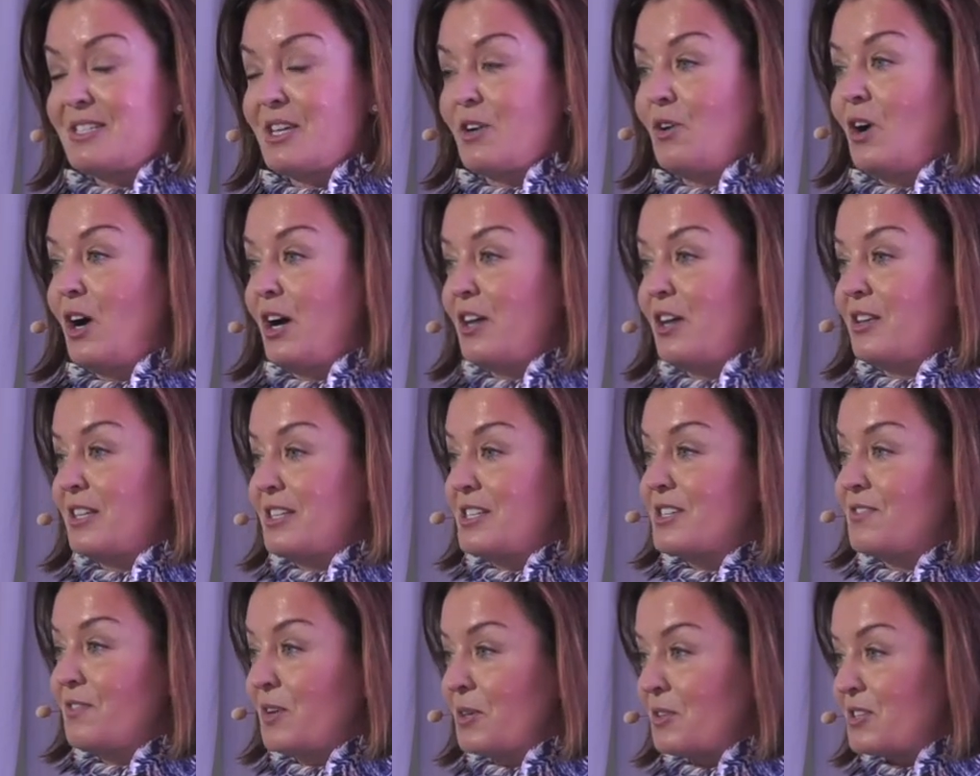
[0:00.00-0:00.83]
So all
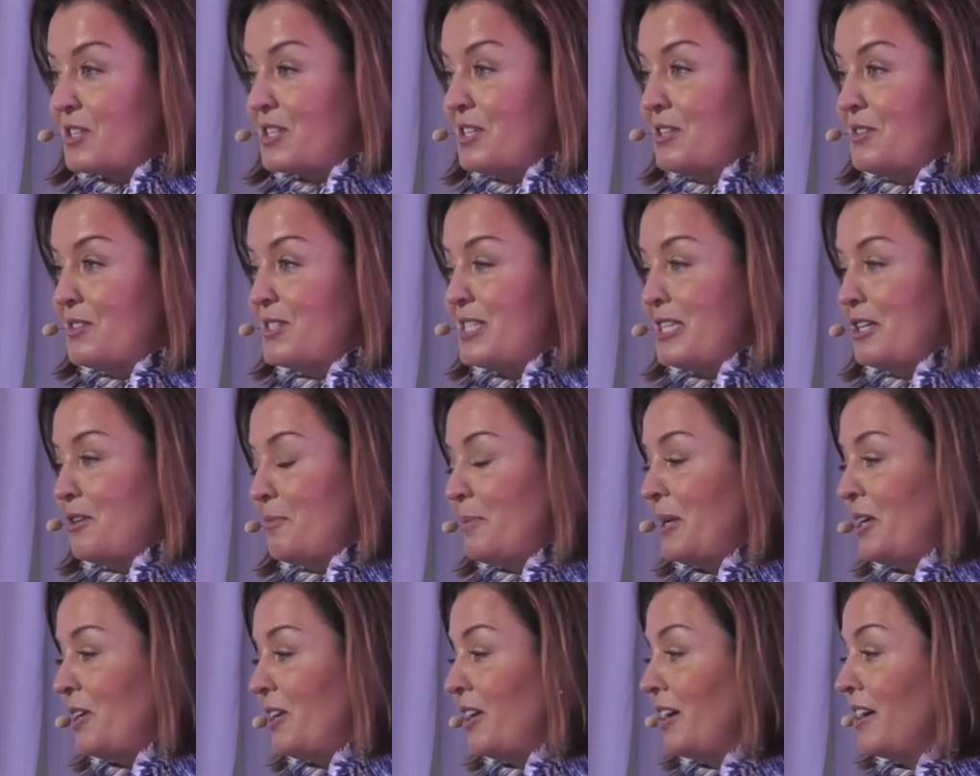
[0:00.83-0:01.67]
these folks you see
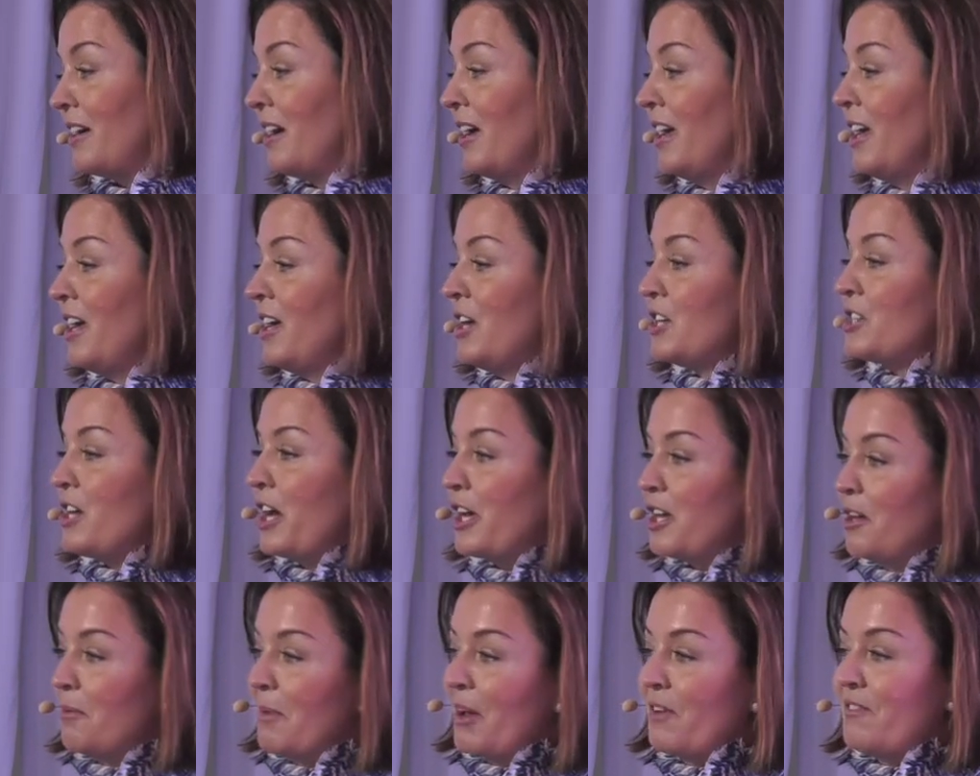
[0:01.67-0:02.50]
up here
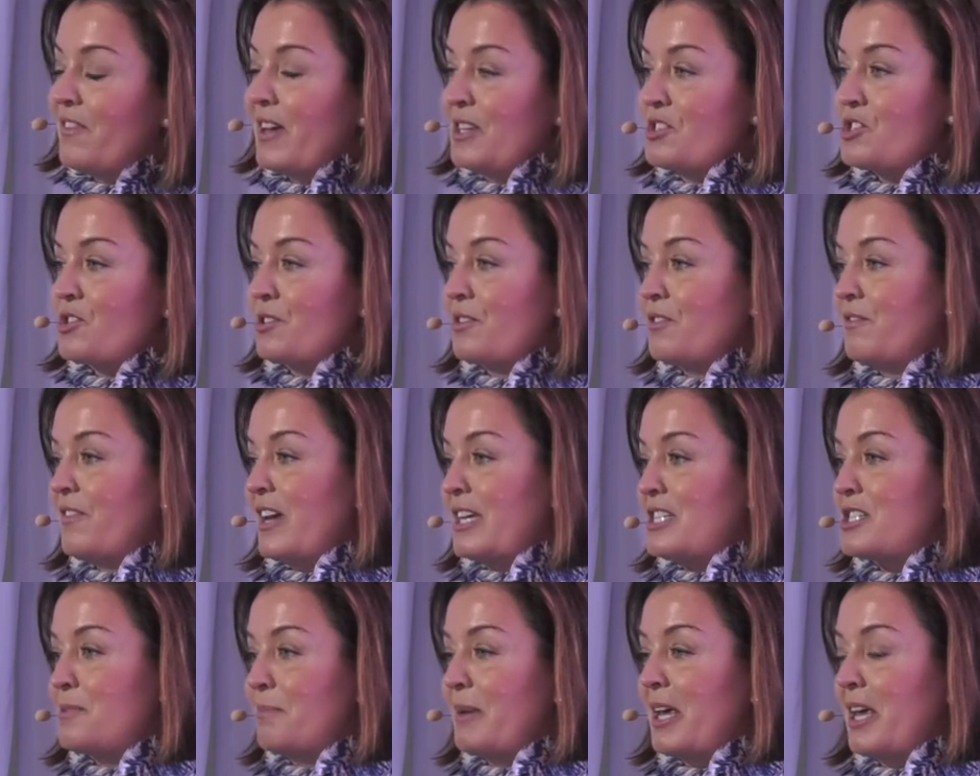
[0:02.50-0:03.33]
talking about venture
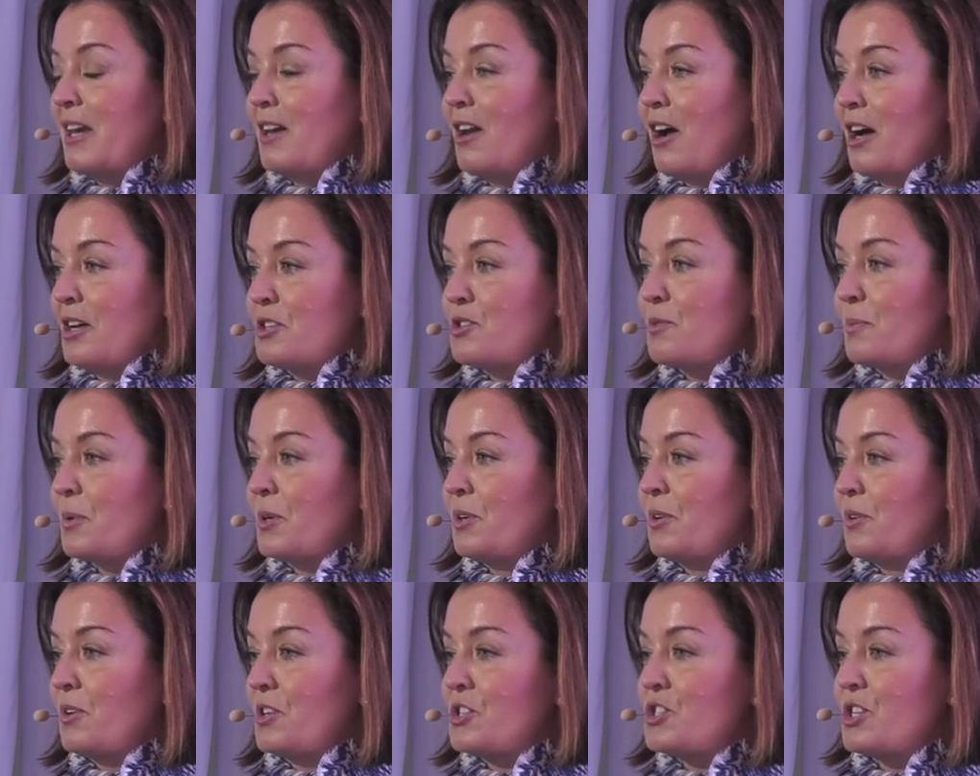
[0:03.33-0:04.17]
investment,
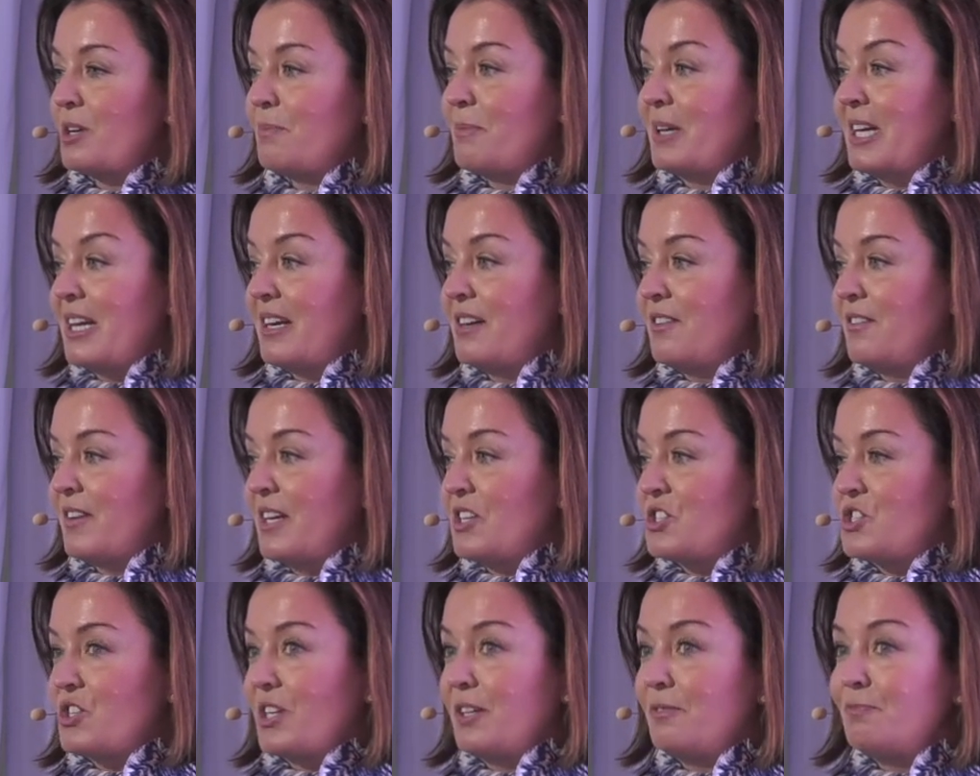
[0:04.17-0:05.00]
entrepreneurship, and
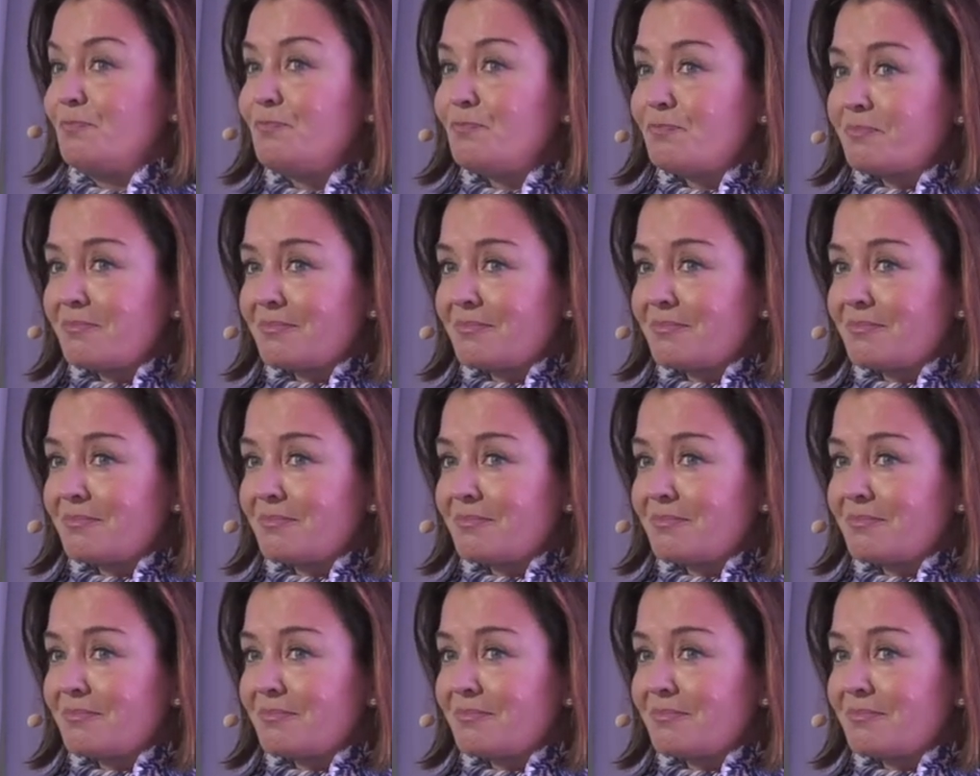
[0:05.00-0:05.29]
innovation.